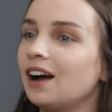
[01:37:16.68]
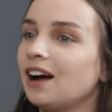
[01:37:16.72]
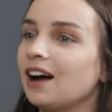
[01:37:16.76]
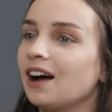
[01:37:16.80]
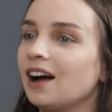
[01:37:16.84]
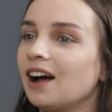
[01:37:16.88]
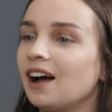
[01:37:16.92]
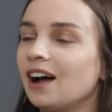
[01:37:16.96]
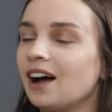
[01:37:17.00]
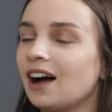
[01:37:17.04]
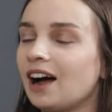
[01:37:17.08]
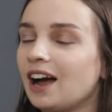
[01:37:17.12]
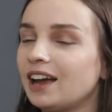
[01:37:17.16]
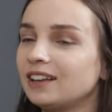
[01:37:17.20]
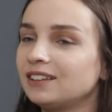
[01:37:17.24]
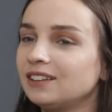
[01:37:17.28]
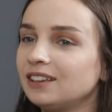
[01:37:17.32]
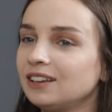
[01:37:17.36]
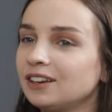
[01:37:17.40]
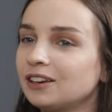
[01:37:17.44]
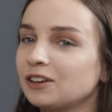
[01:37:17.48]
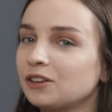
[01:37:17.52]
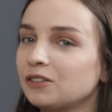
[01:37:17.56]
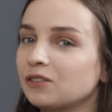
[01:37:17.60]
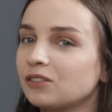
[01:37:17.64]
Uh, I
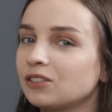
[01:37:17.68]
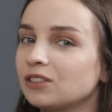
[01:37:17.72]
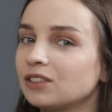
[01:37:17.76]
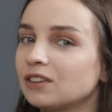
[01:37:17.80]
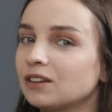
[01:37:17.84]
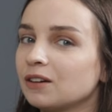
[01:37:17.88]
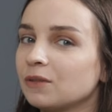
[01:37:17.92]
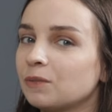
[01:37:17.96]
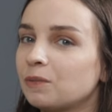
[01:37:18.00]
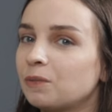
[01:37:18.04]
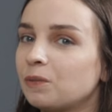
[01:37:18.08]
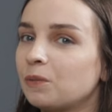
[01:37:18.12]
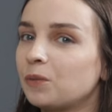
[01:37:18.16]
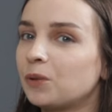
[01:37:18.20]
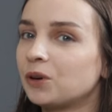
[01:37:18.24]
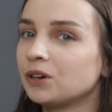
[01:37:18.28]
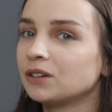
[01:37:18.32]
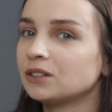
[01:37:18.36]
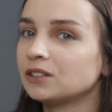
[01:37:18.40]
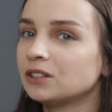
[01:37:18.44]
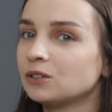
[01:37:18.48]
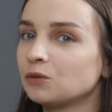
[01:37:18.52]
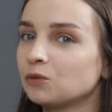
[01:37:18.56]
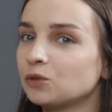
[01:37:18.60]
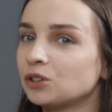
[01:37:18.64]
think the
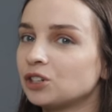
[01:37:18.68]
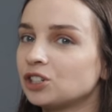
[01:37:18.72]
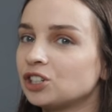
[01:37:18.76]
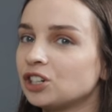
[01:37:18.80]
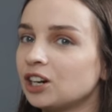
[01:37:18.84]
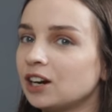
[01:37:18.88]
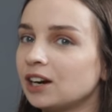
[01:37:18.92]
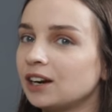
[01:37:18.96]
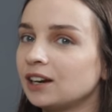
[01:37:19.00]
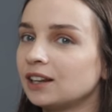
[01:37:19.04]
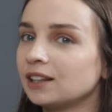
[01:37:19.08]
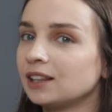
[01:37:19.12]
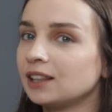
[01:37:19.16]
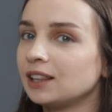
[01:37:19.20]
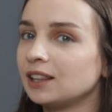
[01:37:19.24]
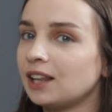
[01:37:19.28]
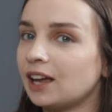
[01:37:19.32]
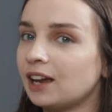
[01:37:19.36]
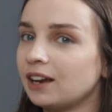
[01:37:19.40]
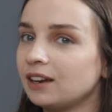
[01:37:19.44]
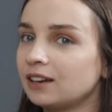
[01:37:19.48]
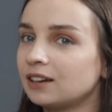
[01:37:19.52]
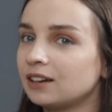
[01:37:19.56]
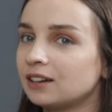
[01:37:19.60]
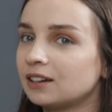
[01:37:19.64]
person which I
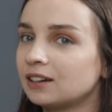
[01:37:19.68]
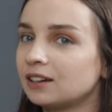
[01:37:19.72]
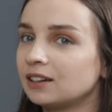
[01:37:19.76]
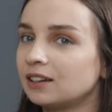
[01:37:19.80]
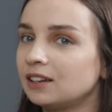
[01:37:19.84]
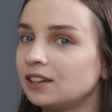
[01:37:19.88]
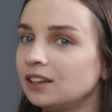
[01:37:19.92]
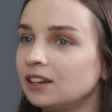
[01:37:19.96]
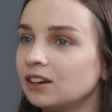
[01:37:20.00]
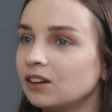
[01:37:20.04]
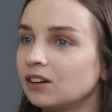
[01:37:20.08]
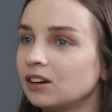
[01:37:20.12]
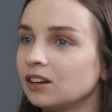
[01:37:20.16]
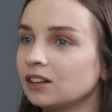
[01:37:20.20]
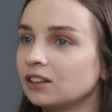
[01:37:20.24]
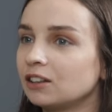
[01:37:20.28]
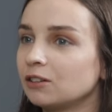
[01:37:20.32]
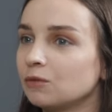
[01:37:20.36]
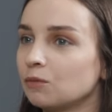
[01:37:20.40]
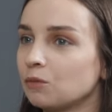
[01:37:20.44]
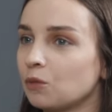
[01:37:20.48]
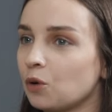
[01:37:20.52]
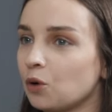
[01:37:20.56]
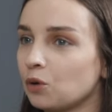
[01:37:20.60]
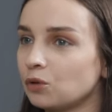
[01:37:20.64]
like hearing
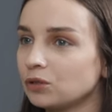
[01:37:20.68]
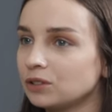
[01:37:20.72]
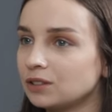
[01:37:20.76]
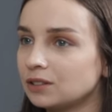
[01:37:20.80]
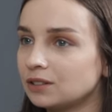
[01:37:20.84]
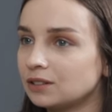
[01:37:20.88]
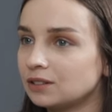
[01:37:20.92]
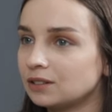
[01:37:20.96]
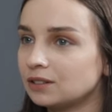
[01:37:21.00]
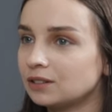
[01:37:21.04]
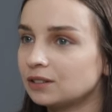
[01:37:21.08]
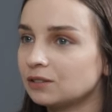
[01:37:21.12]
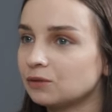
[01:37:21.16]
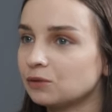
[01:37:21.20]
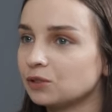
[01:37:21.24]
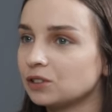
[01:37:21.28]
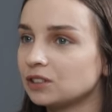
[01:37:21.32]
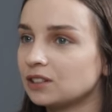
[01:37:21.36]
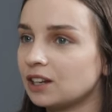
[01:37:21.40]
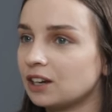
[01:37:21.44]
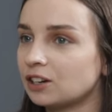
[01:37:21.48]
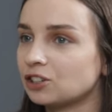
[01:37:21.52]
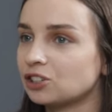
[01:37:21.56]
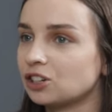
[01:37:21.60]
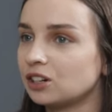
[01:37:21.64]
the most
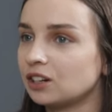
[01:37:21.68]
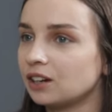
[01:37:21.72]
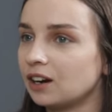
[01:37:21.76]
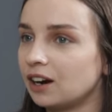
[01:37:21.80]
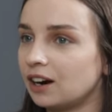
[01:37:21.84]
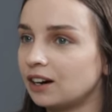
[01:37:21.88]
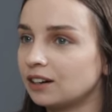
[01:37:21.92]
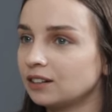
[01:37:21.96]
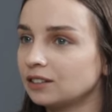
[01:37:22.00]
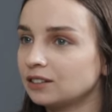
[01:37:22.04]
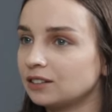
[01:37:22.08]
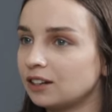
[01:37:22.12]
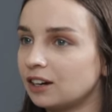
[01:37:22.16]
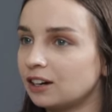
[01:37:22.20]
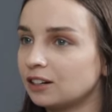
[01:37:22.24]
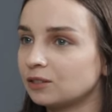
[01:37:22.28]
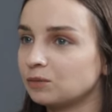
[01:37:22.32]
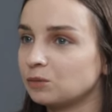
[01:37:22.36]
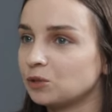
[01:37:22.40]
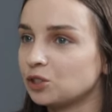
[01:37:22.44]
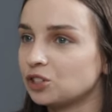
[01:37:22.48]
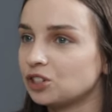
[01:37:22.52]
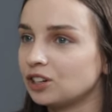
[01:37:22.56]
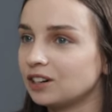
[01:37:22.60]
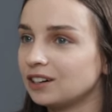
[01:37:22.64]
was actually Art,
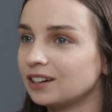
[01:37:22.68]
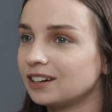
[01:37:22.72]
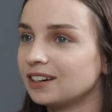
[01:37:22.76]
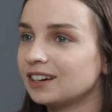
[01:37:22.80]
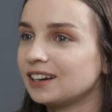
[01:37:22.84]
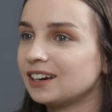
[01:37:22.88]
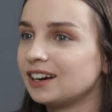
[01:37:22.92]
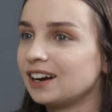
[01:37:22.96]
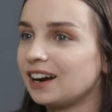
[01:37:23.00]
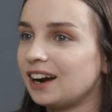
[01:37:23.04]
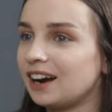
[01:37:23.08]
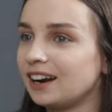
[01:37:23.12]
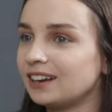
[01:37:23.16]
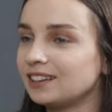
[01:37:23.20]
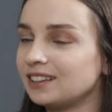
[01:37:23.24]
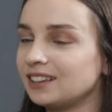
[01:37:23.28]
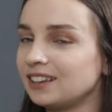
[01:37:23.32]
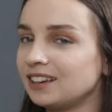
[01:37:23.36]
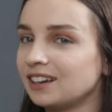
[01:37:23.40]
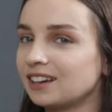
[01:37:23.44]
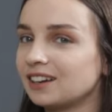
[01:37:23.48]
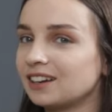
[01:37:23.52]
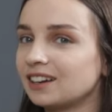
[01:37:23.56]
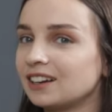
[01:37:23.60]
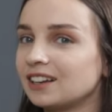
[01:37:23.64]
Art Mishra. I
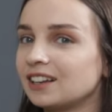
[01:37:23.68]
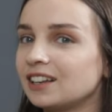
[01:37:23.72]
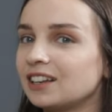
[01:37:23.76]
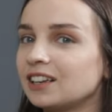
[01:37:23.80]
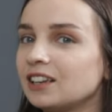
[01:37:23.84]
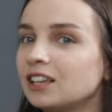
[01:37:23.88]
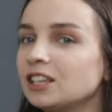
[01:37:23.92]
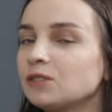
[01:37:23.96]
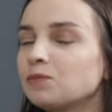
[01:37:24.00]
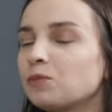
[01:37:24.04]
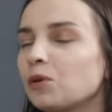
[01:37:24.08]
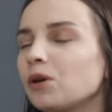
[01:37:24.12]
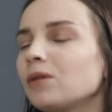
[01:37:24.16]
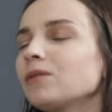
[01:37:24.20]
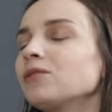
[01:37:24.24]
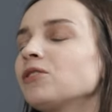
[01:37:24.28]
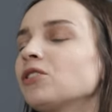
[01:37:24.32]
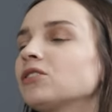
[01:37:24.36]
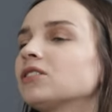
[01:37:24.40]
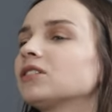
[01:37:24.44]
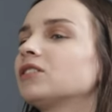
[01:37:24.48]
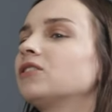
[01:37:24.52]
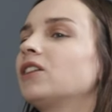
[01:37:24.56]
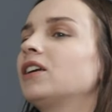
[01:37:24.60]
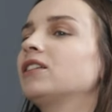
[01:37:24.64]
think he's probably
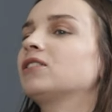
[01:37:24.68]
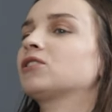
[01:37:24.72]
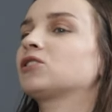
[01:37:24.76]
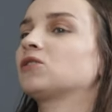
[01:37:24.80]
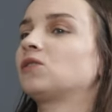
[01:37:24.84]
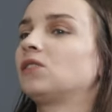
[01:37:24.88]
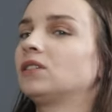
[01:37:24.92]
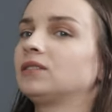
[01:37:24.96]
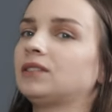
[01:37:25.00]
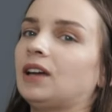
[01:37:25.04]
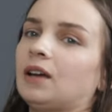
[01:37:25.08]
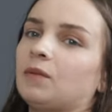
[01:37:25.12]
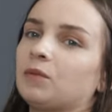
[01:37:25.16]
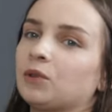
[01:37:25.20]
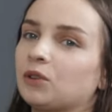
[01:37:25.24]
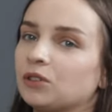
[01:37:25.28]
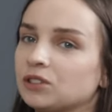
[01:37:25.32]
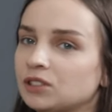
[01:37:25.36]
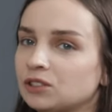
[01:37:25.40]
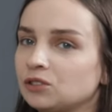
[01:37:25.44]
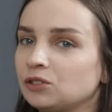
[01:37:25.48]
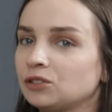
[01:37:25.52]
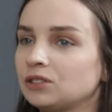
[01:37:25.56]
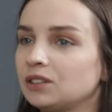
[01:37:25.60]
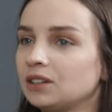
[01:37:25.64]
not the greatest of all time
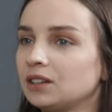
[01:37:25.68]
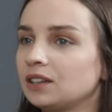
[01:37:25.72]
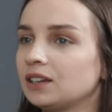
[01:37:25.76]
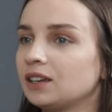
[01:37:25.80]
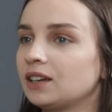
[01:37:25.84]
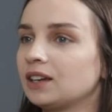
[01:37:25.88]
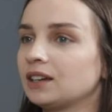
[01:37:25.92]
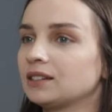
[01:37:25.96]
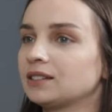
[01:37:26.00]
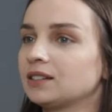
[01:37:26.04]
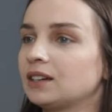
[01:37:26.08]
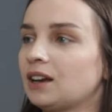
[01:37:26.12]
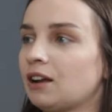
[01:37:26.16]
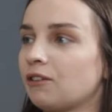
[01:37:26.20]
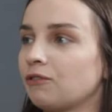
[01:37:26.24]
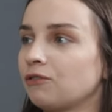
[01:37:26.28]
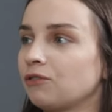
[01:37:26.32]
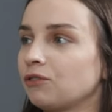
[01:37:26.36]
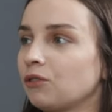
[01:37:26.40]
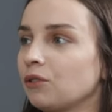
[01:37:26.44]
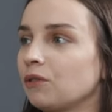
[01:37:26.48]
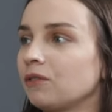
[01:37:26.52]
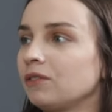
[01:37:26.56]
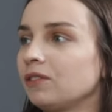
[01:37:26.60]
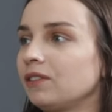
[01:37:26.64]
because I don't think he has enough
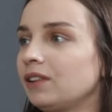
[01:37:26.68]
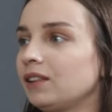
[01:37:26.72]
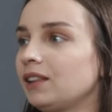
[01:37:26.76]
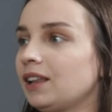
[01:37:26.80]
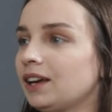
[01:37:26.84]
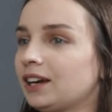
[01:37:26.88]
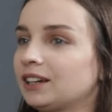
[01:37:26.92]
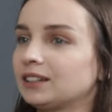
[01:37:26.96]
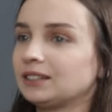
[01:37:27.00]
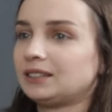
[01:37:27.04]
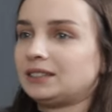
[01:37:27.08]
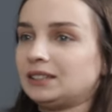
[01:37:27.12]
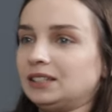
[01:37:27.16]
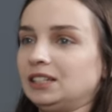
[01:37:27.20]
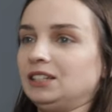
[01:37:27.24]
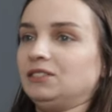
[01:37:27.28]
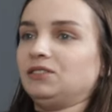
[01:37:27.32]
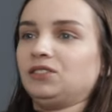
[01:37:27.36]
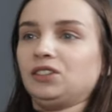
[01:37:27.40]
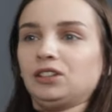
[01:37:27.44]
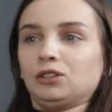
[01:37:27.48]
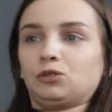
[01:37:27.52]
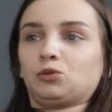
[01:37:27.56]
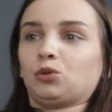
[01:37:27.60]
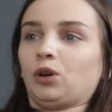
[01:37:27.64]
of like a
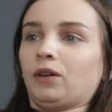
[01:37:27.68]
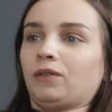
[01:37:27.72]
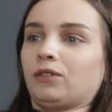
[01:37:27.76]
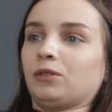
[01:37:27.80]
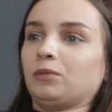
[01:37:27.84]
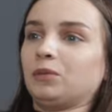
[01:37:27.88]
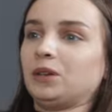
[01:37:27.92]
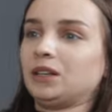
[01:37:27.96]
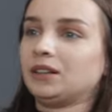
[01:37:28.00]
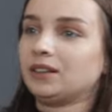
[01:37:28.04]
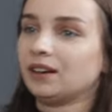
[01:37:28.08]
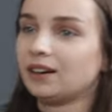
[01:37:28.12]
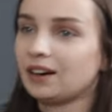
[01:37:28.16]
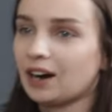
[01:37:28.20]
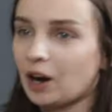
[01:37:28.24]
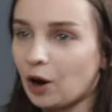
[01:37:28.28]
CV to ever be there.